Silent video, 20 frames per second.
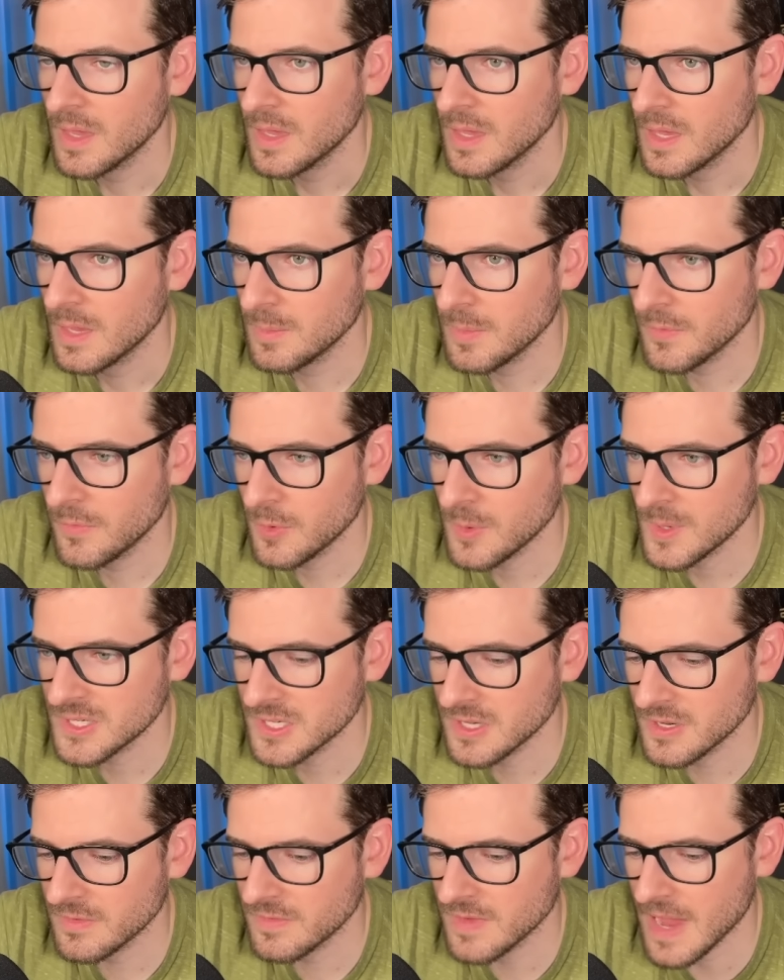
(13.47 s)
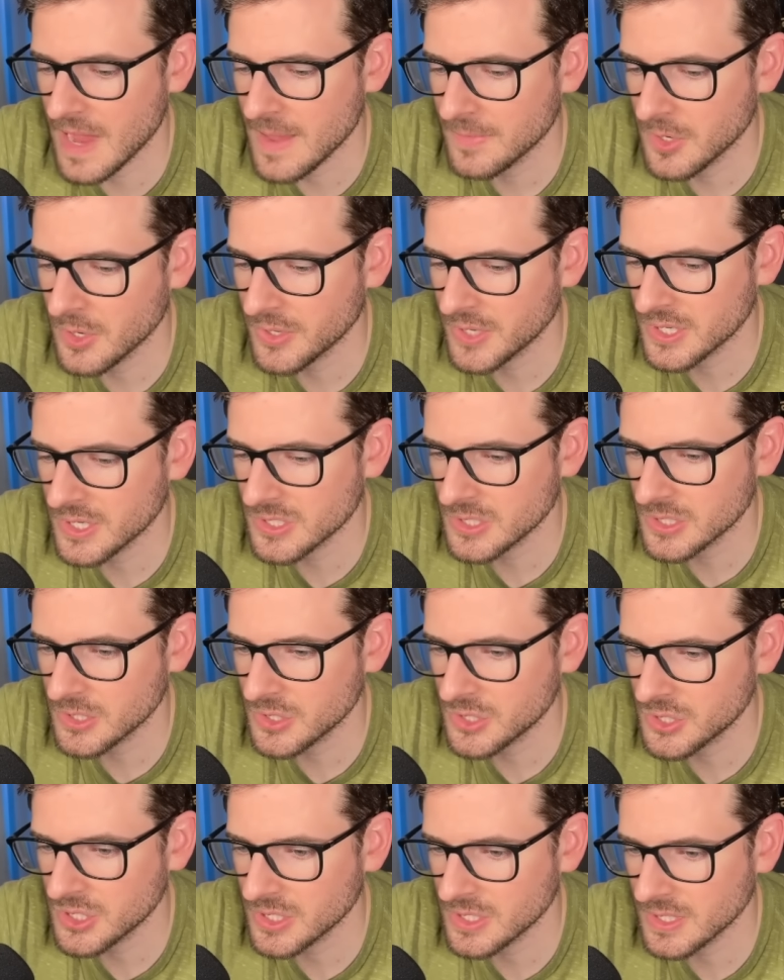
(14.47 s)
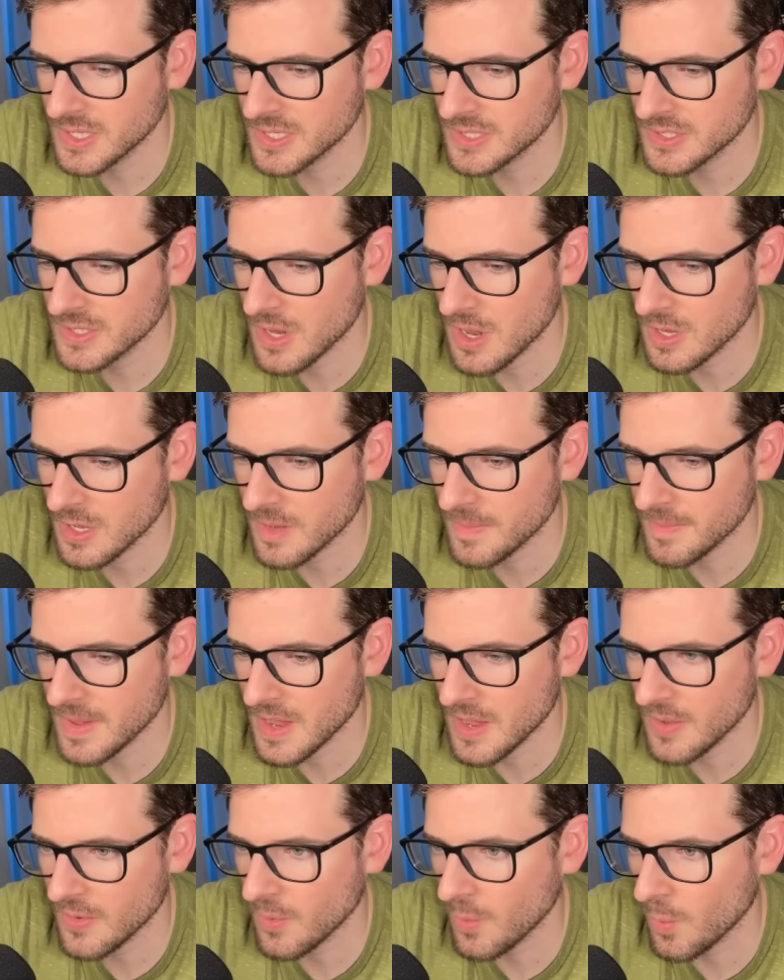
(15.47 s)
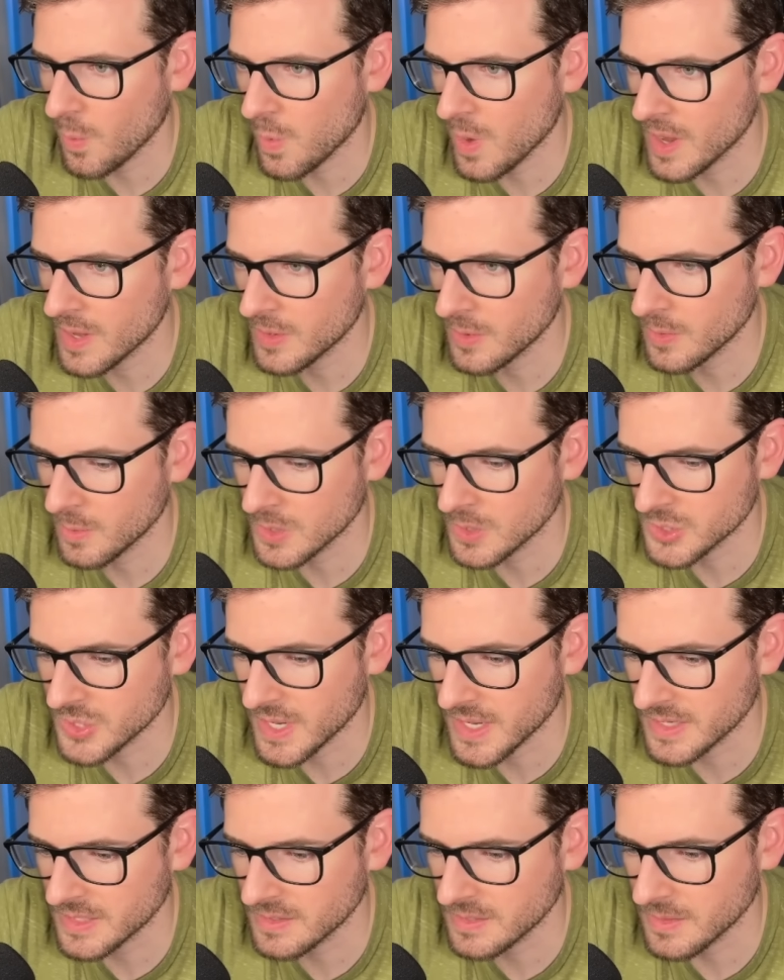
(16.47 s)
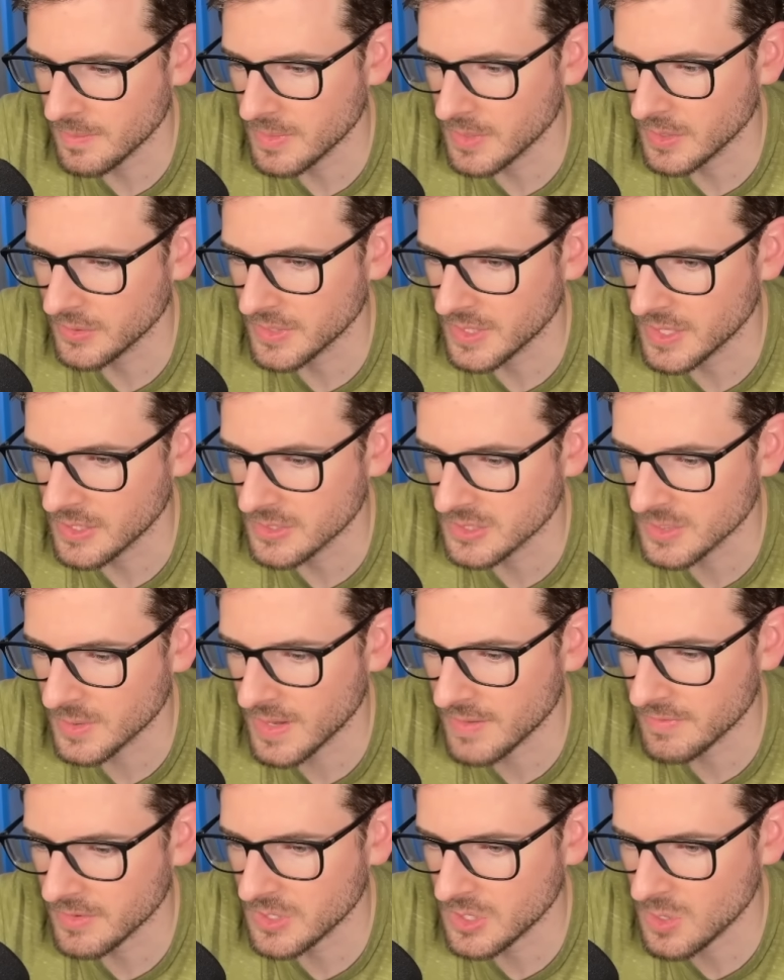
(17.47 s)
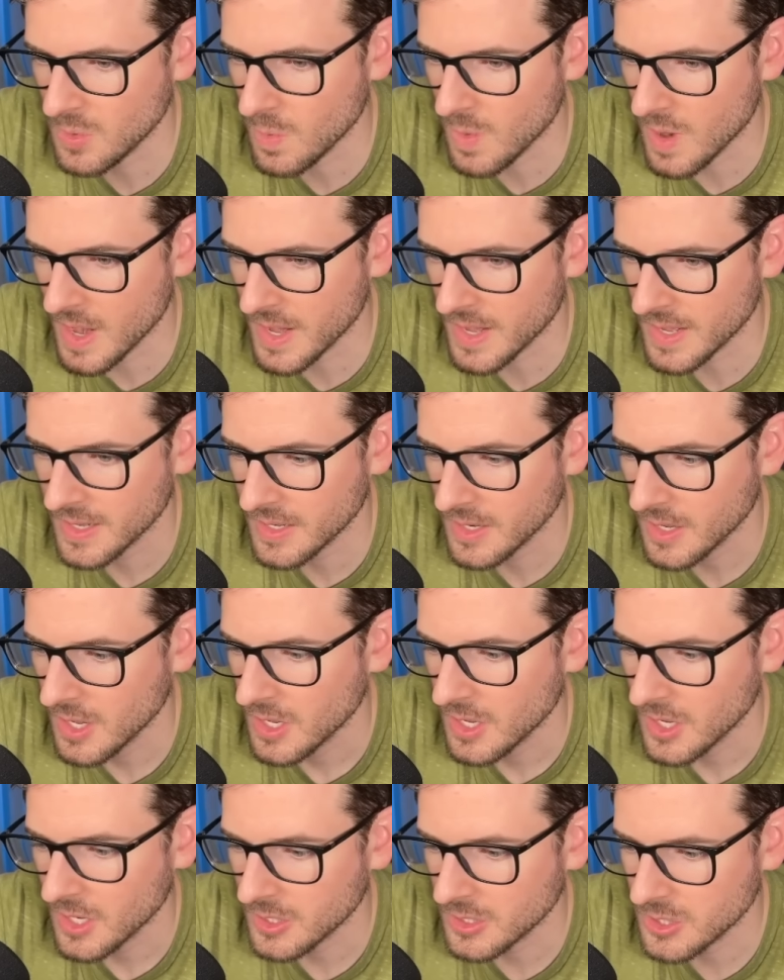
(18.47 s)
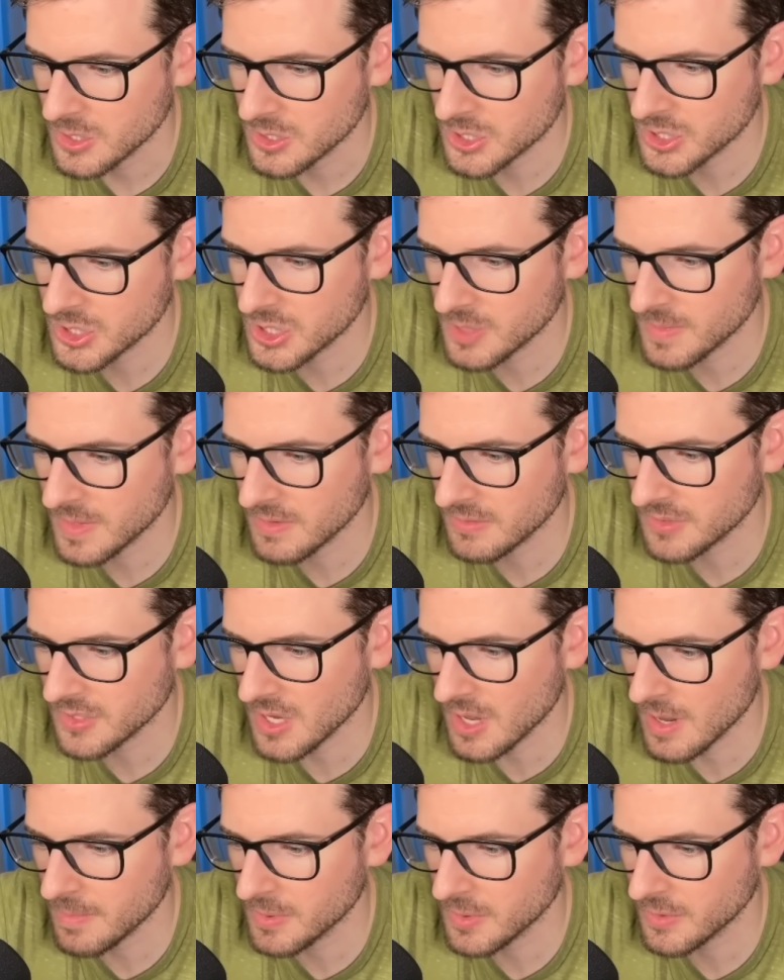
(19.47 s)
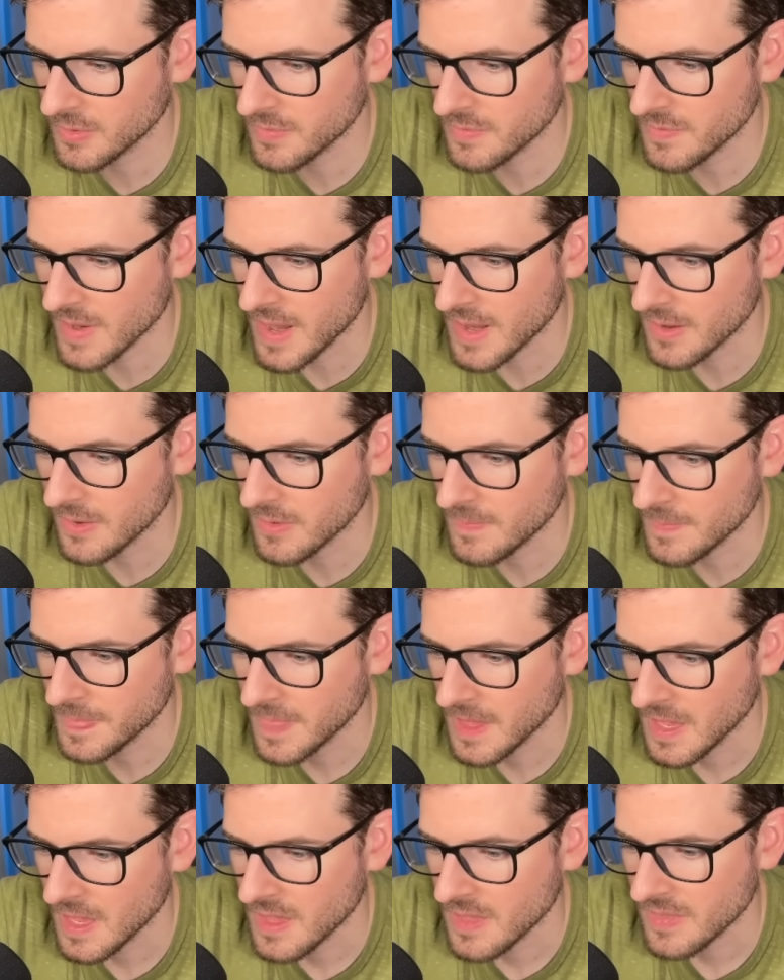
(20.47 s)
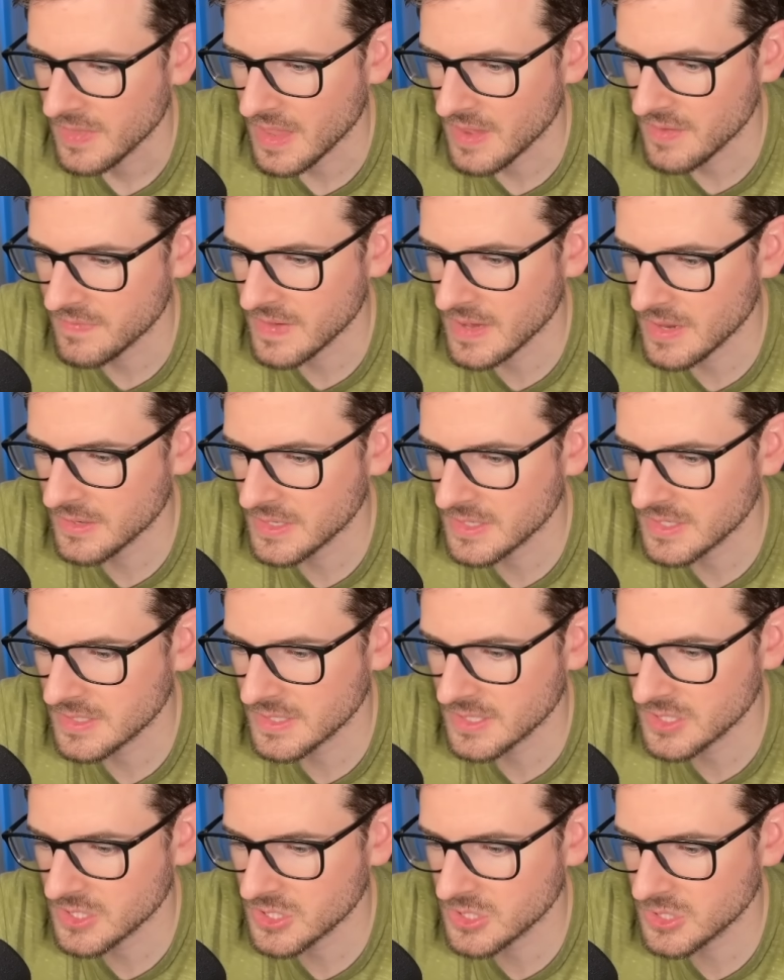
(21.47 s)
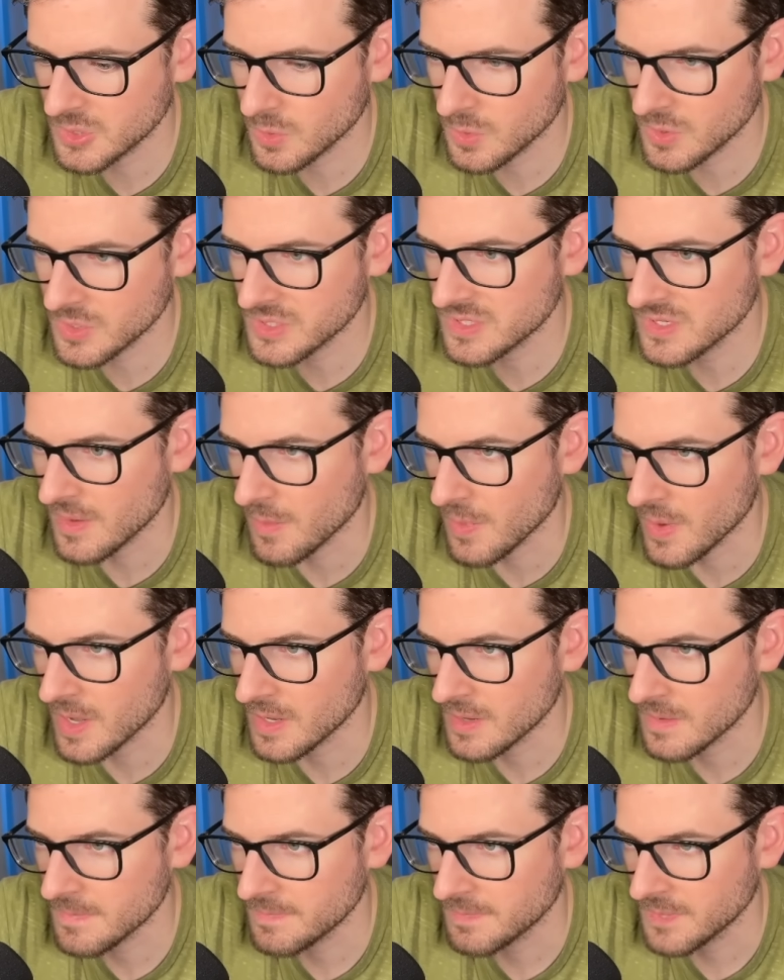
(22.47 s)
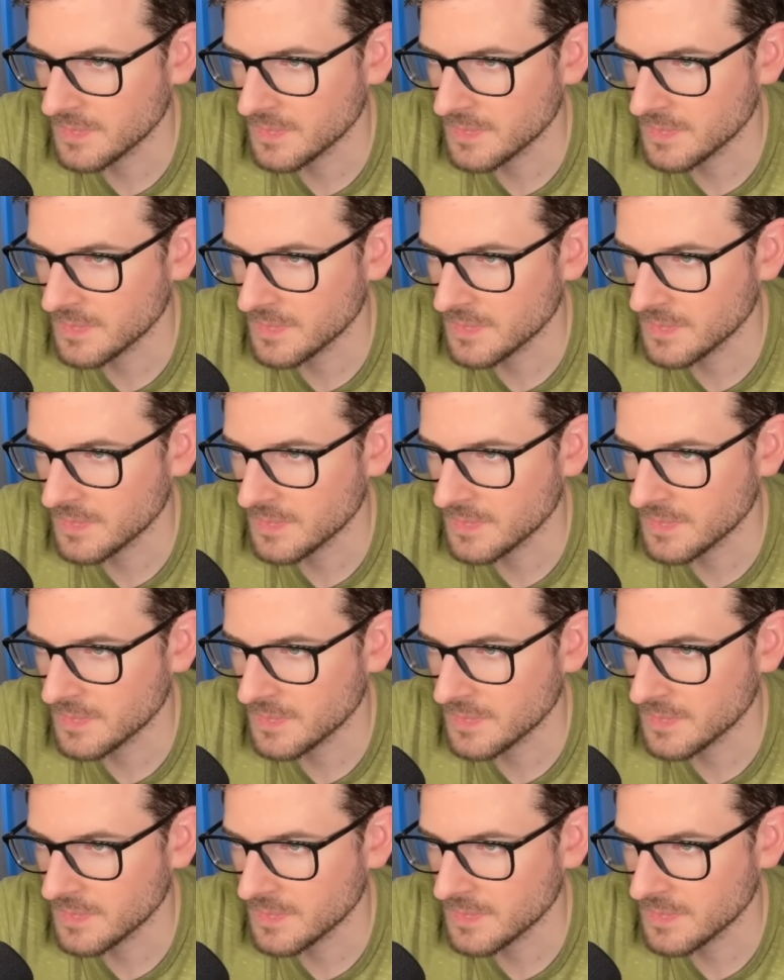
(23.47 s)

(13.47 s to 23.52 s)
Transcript: And before we start vibe coding a solution, let's talk about what we're trying to build here. So we have a UI, a user should be able to upload a file. That file needs to get stored somewhere.